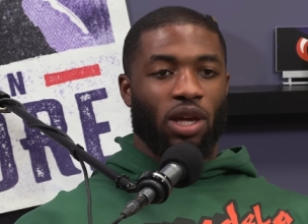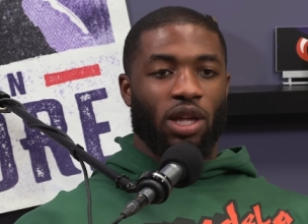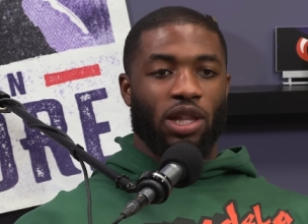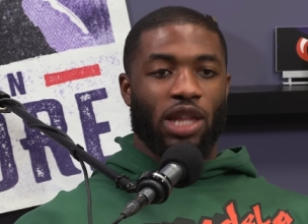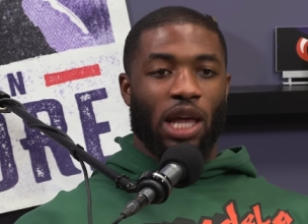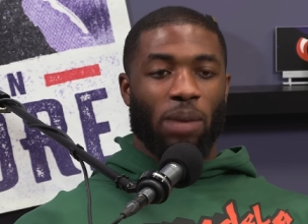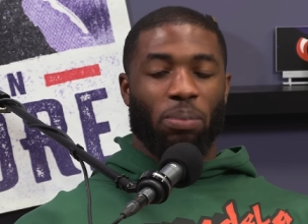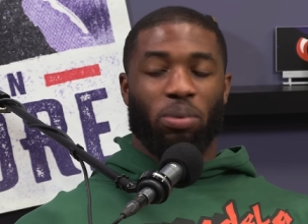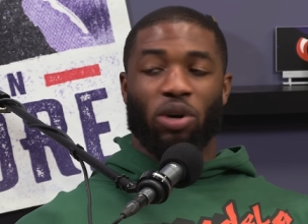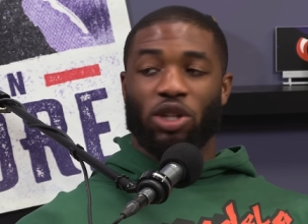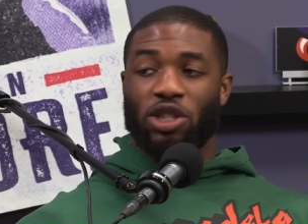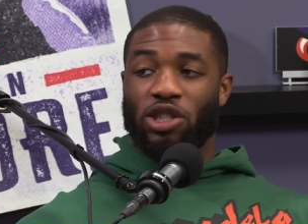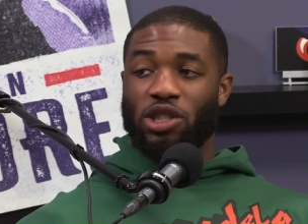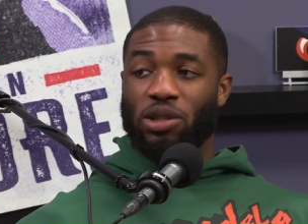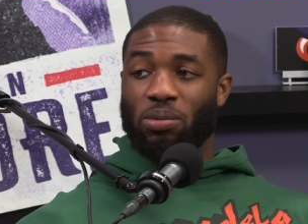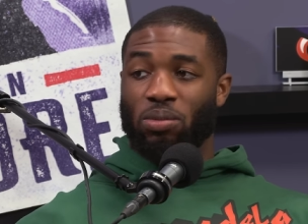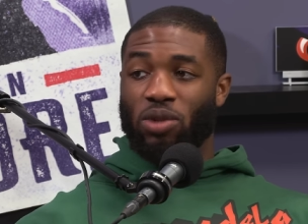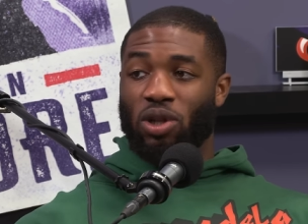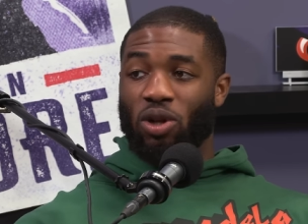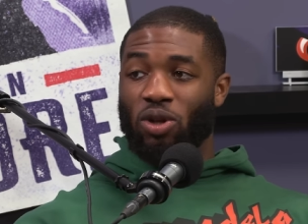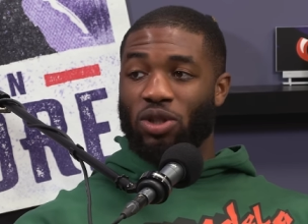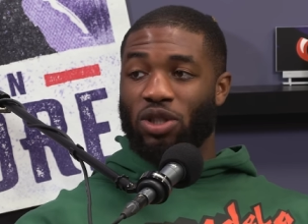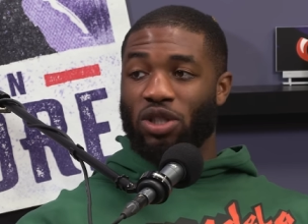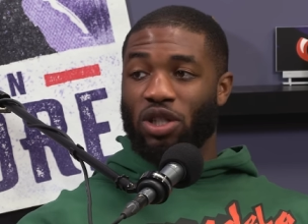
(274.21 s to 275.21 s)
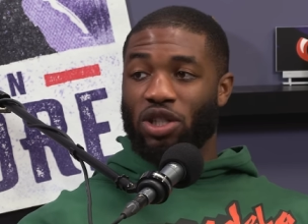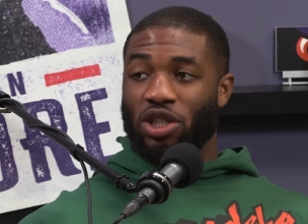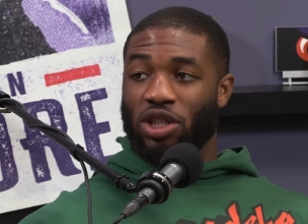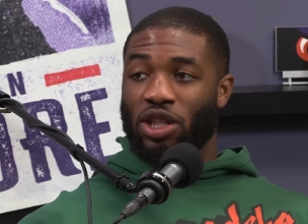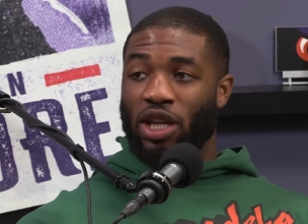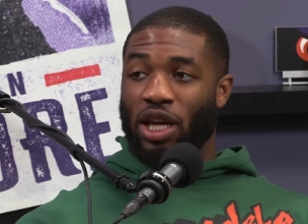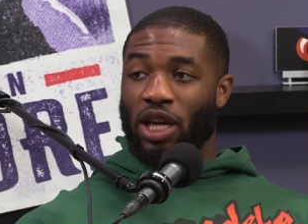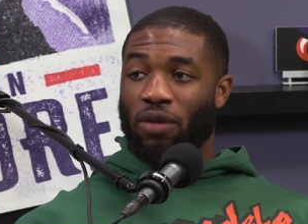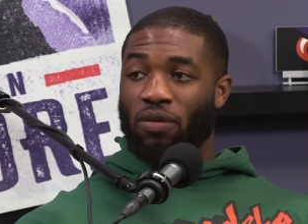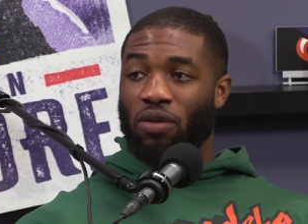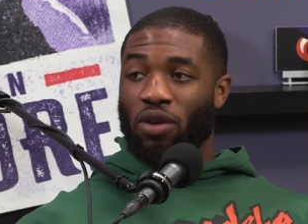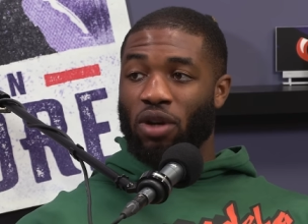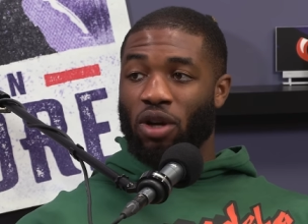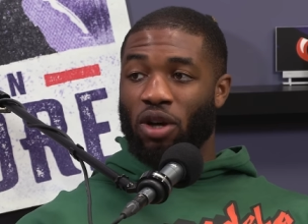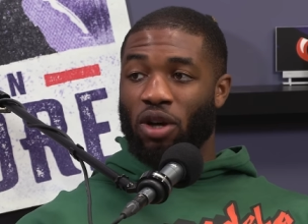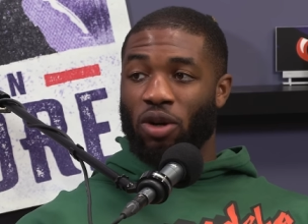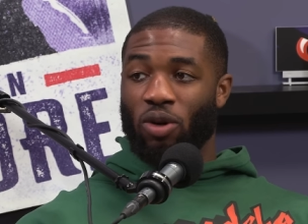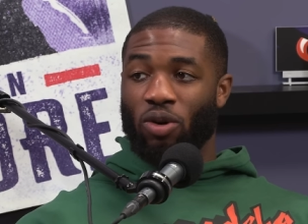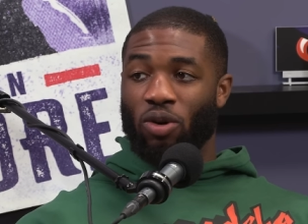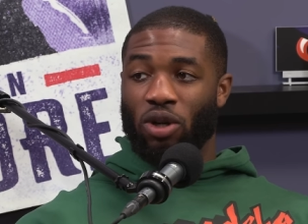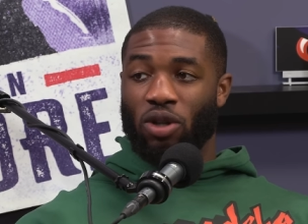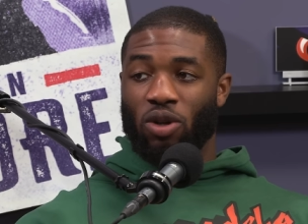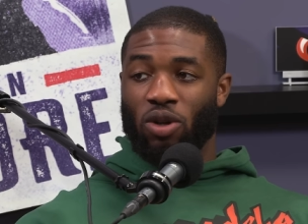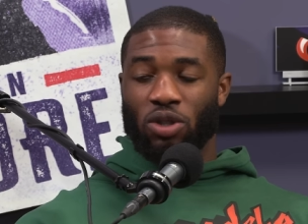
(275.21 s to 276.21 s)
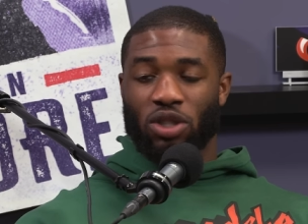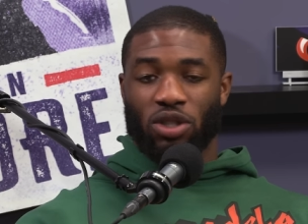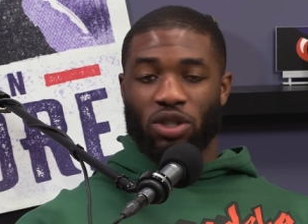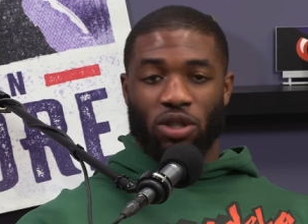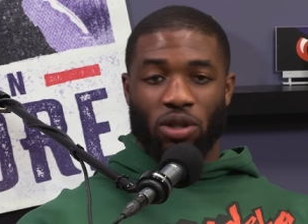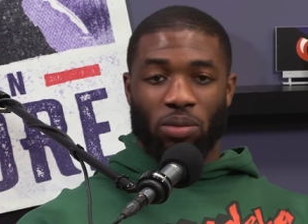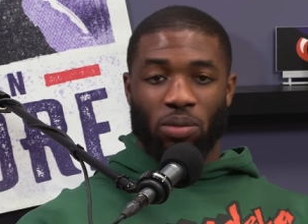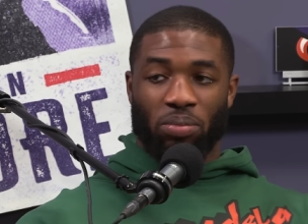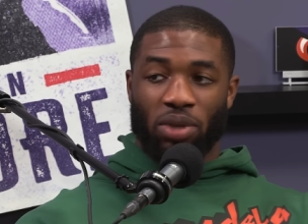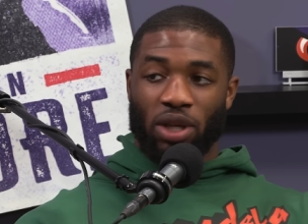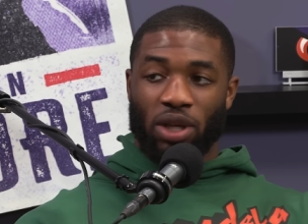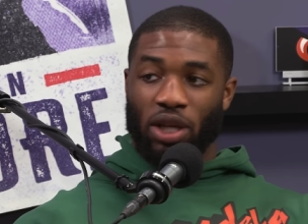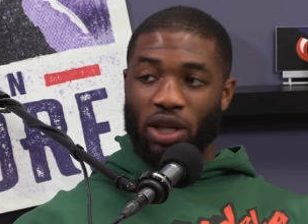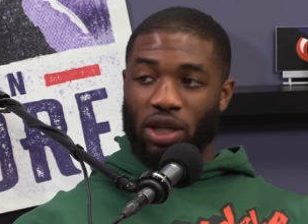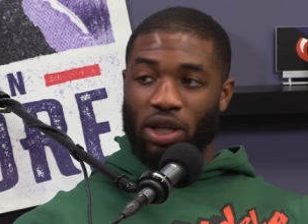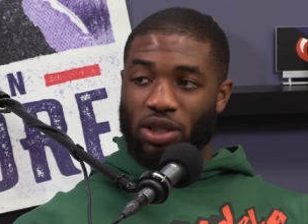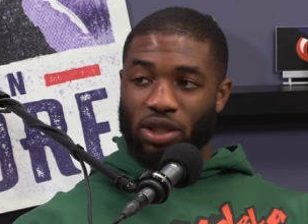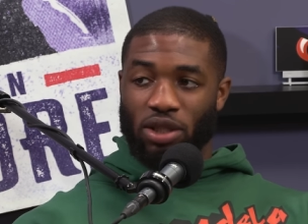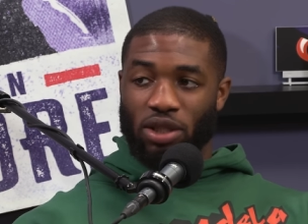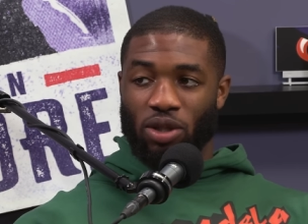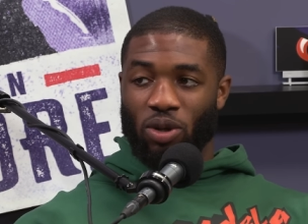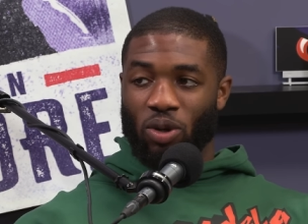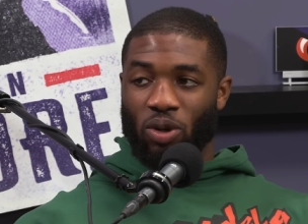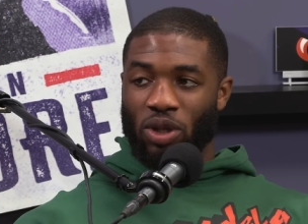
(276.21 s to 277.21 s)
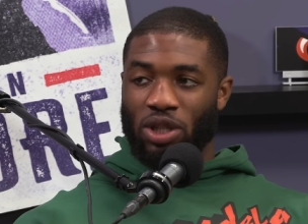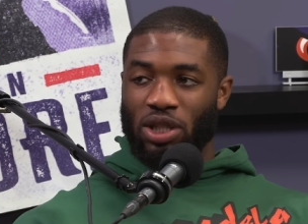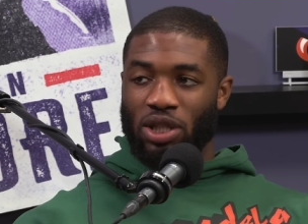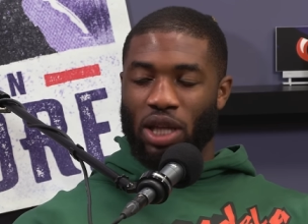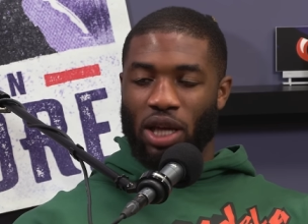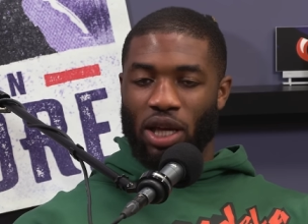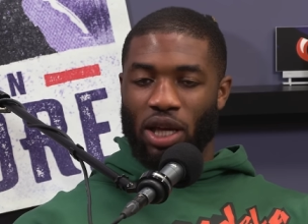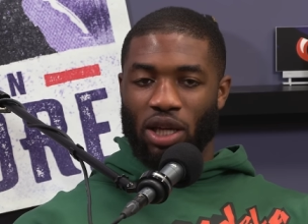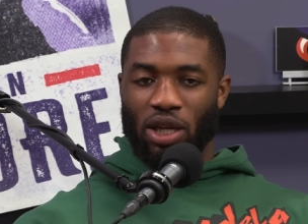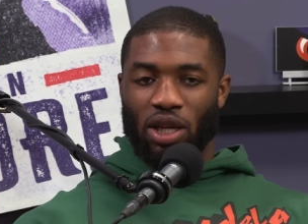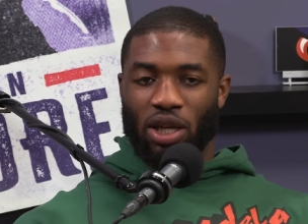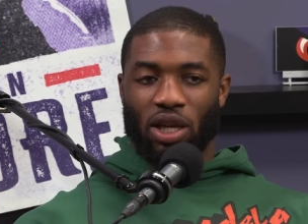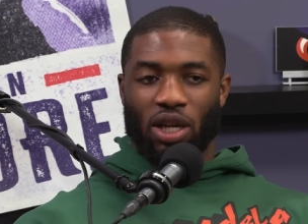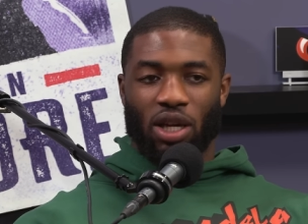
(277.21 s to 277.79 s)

that pushes him closer to Jadeveon or closer to a Beeks. So it's like,